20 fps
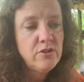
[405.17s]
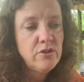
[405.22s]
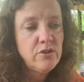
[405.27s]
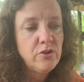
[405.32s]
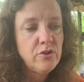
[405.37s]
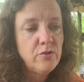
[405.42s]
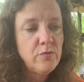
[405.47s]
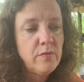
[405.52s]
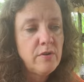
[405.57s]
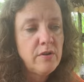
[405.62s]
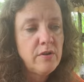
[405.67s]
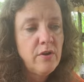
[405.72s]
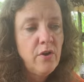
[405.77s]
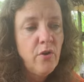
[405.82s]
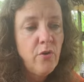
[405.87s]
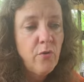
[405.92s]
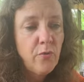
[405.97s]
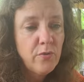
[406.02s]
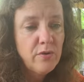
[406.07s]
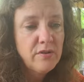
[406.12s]
do
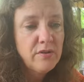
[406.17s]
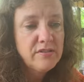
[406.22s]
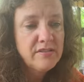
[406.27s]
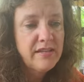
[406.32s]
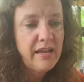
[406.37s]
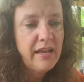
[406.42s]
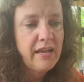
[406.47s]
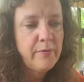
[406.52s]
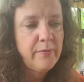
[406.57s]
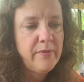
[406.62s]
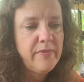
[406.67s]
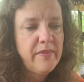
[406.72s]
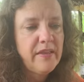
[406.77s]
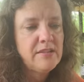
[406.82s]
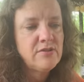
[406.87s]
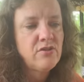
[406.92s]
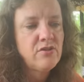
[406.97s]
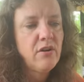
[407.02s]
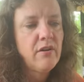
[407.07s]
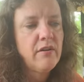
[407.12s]
or say when they
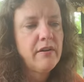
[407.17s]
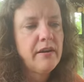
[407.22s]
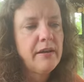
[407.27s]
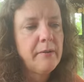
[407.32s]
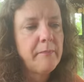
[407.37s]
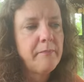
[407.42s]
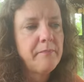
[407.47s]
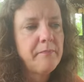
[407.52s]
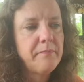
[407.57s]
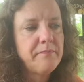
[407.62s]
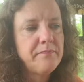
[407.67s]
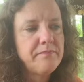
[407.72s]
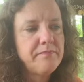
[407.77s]
saw him.